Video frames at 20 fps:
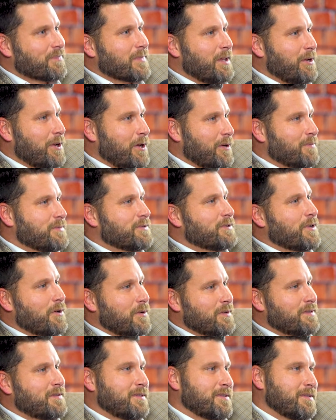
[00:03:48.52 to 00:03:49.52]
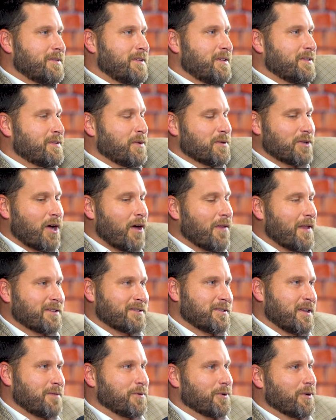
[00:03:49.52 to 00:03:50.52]
You know, so it's all that
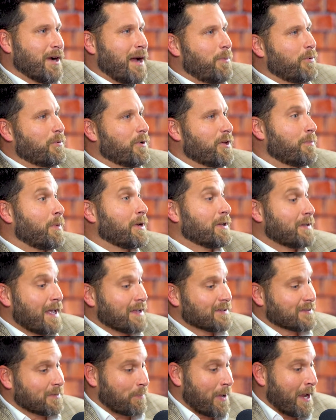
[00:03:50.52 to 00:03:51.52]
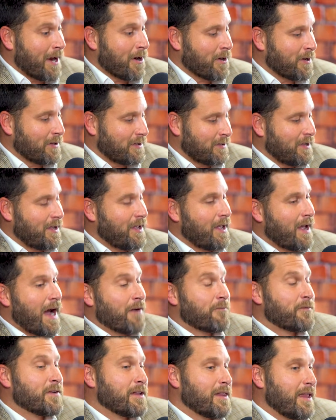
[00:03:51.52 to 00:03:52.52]
stuff you grapple with. But as a parent,
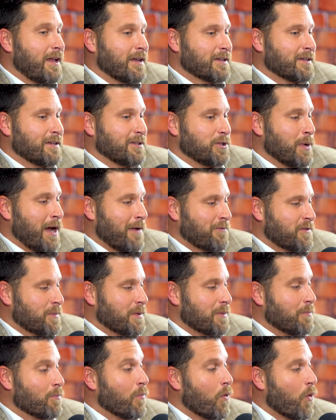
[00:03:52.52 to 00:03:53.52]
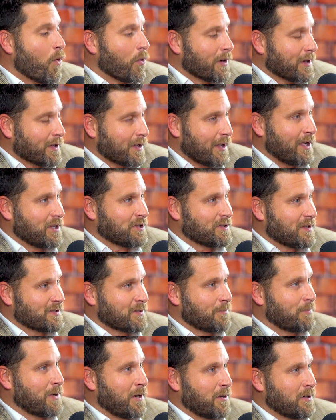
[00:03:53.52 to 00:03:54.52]
I feel like you have to be more engaged
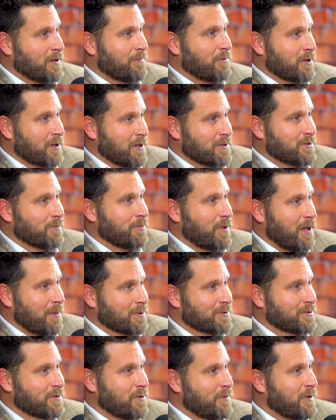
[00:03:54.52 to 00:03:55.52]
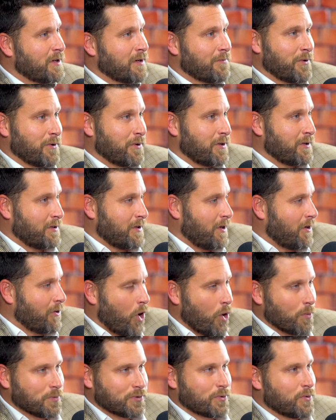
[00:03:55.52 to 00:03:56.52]
as a parent if your kids are in public school than if they're in a
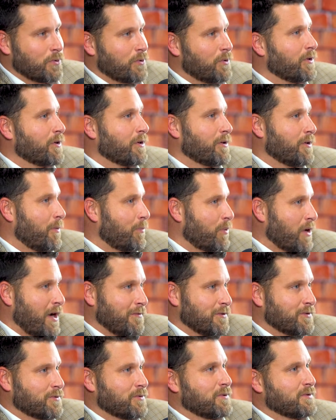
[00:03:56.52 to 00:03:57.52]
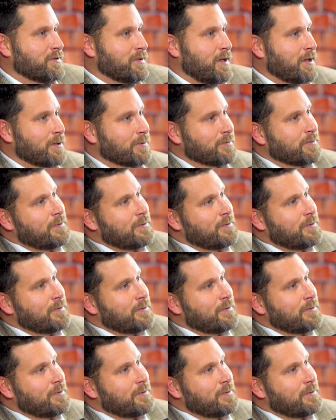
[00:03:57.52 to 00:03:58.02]
homeschool or a private 100%. School setting.